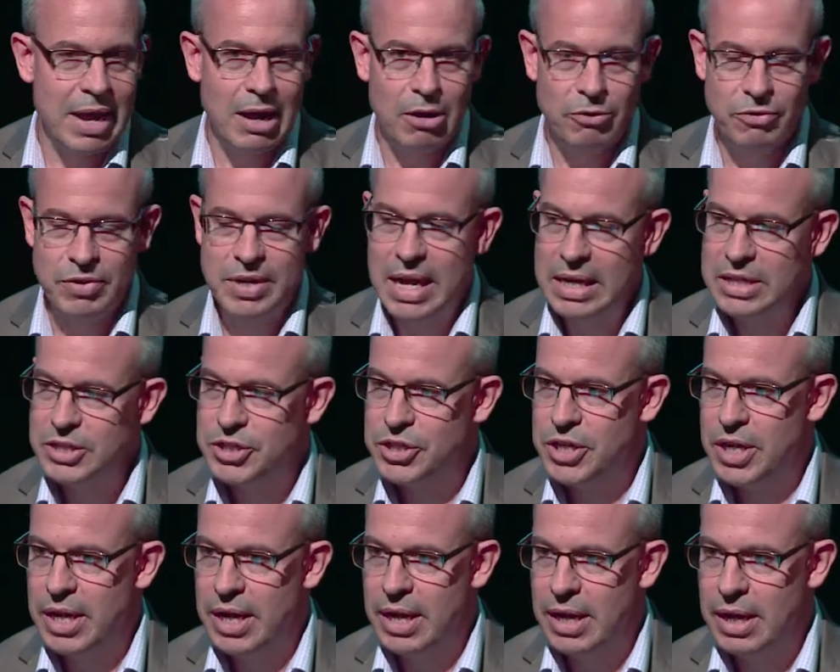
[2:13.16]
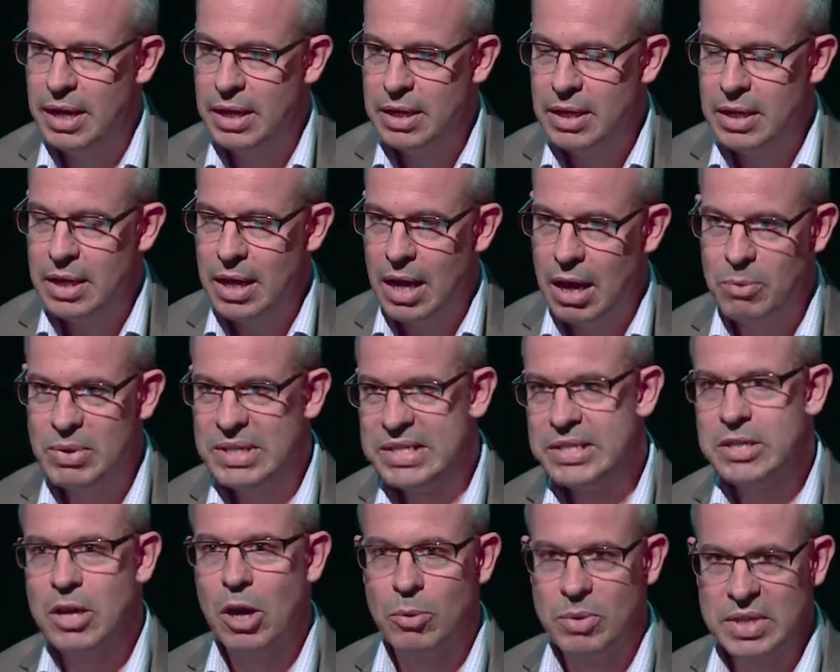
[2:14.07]
now for next year, and we
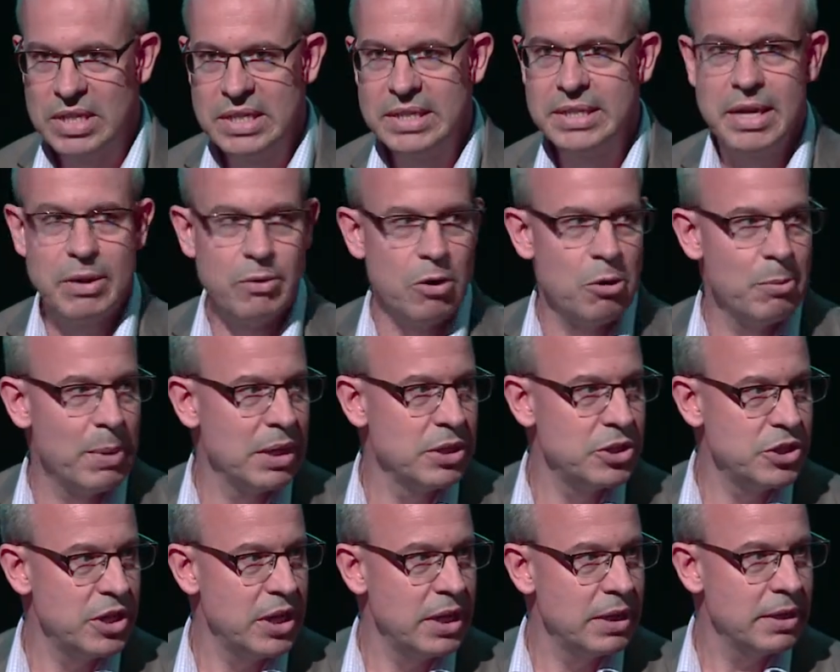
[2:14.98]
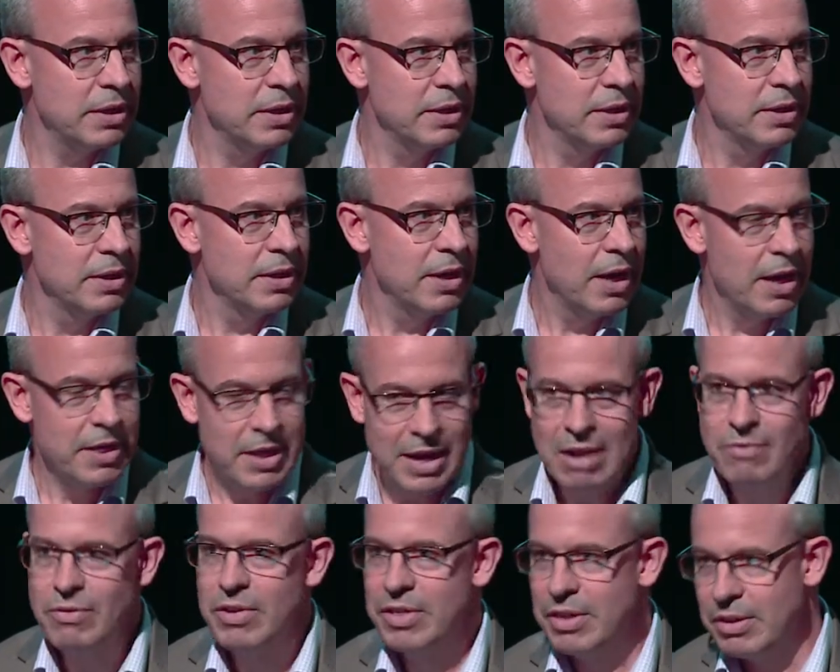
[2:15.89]
start with a zero budget, and
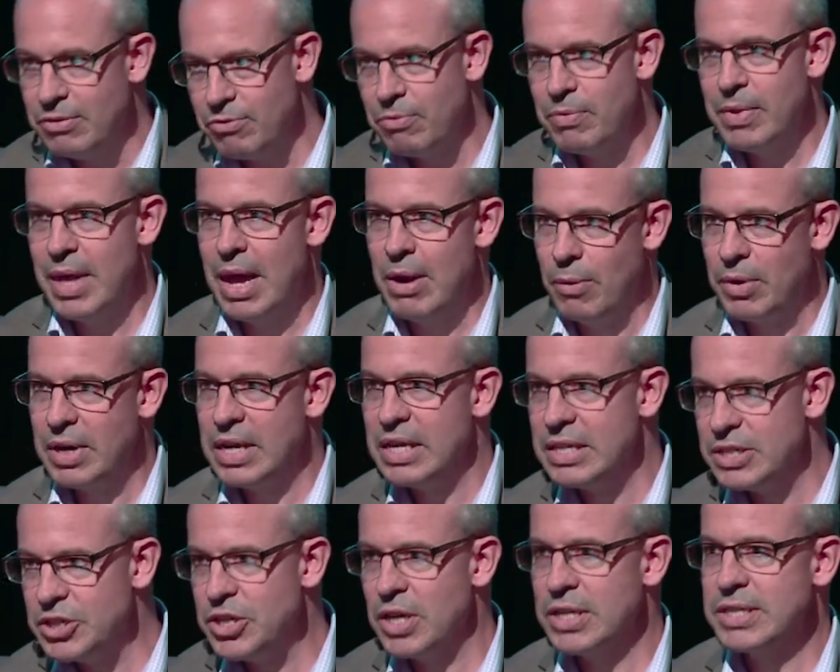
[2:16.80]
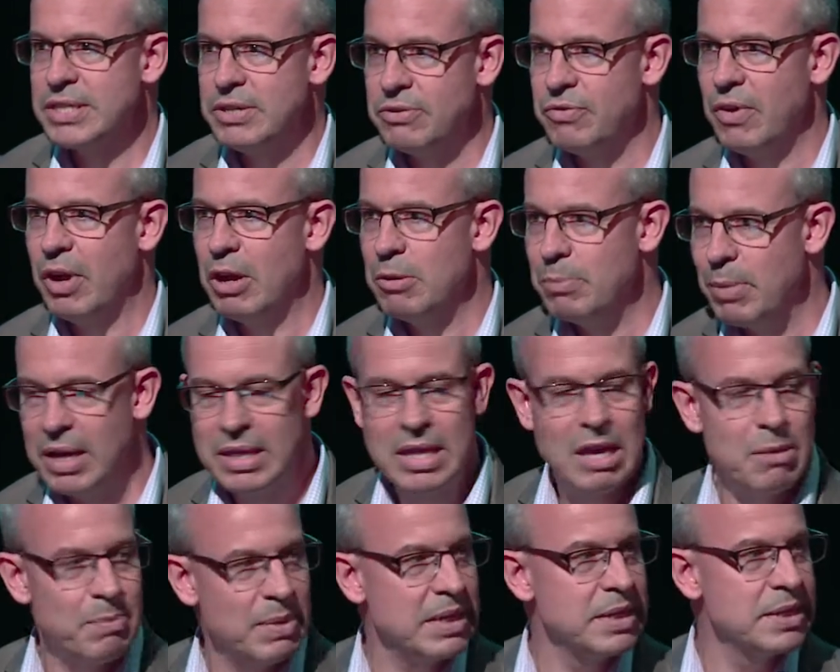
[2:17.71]
then everything from there on is justified by
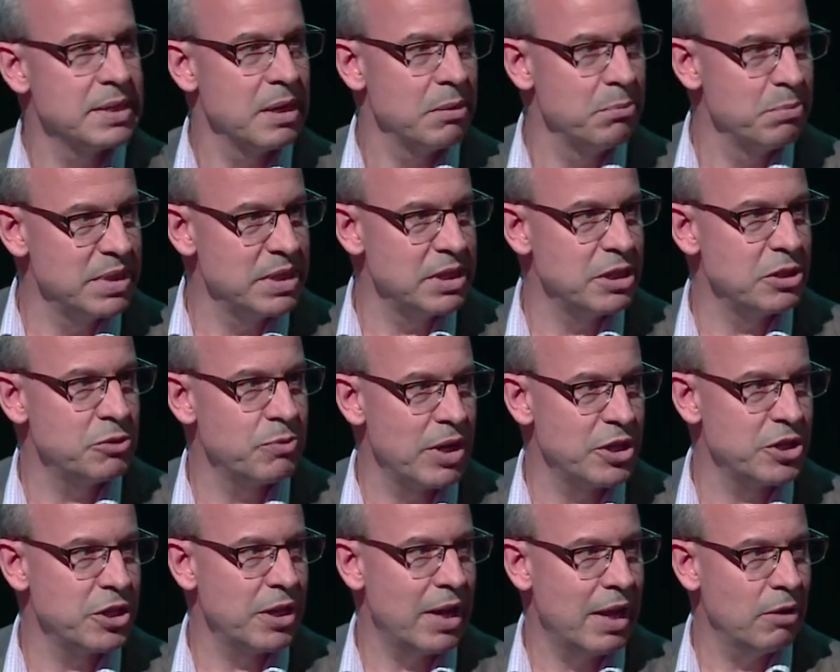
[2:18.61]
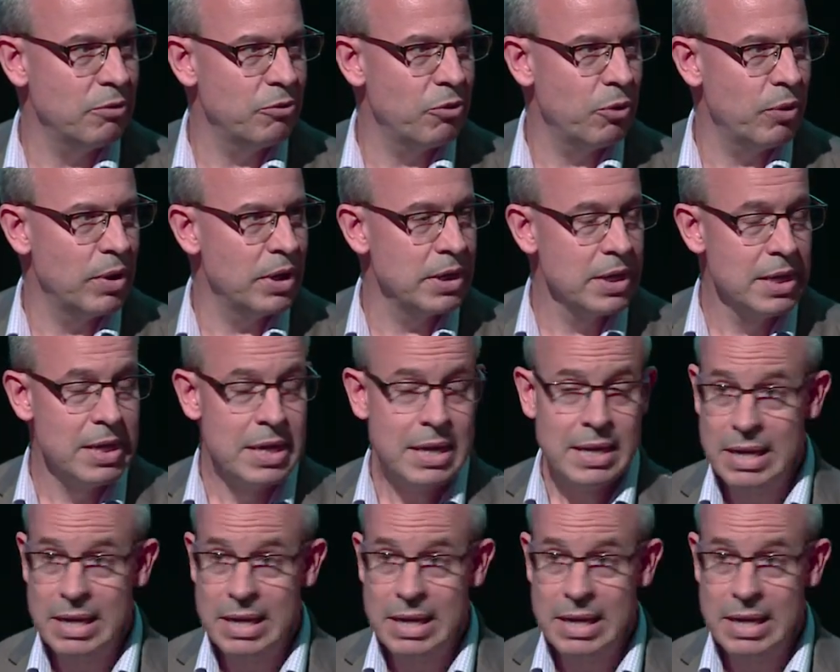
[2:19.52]
there being some business rationale for it.